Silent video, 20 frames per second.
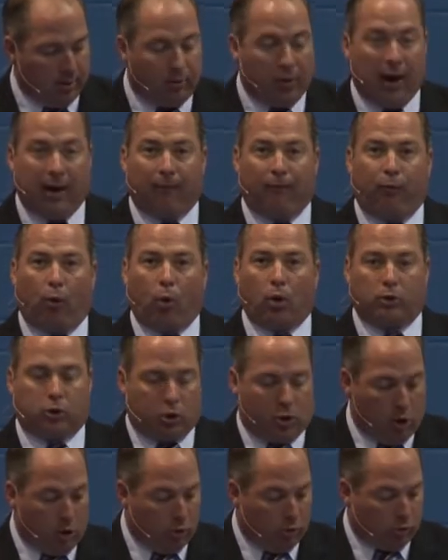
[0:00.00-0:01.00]
Therefore
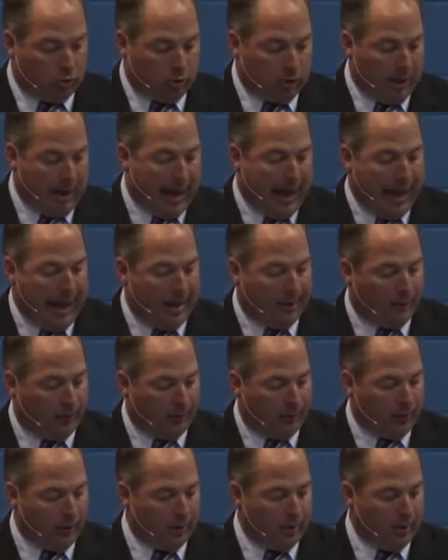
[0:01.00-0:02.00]
choose
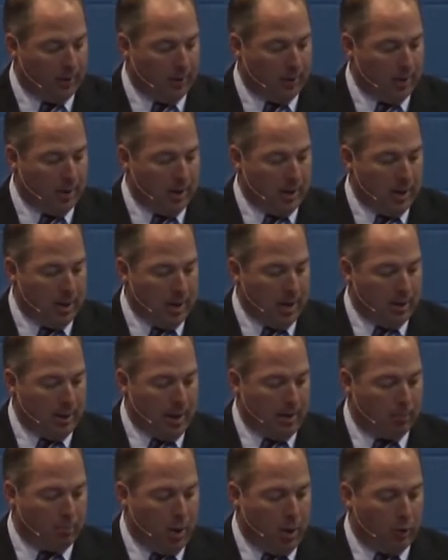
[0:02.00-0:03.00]
life,
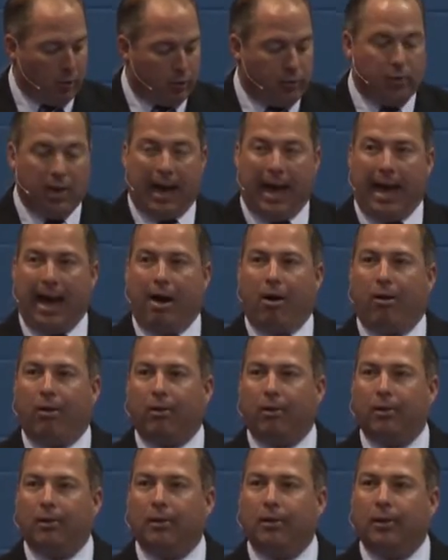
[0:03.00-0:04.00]
that both thou
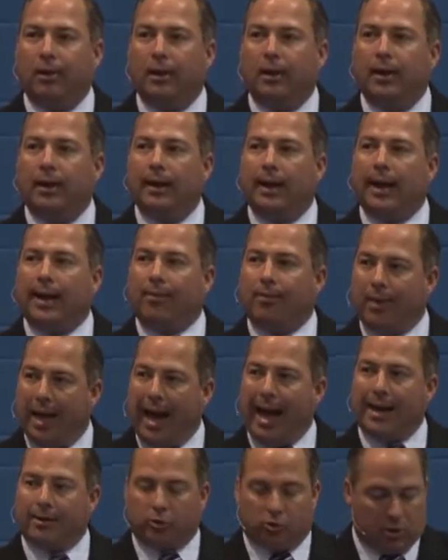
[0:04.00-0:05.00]
and
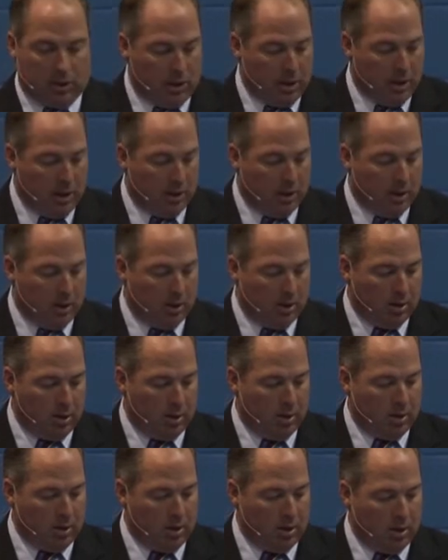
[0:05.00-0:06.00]
thy seed
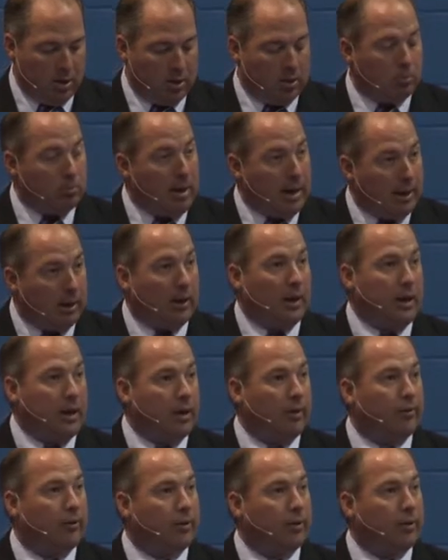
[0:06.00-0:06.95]
may live.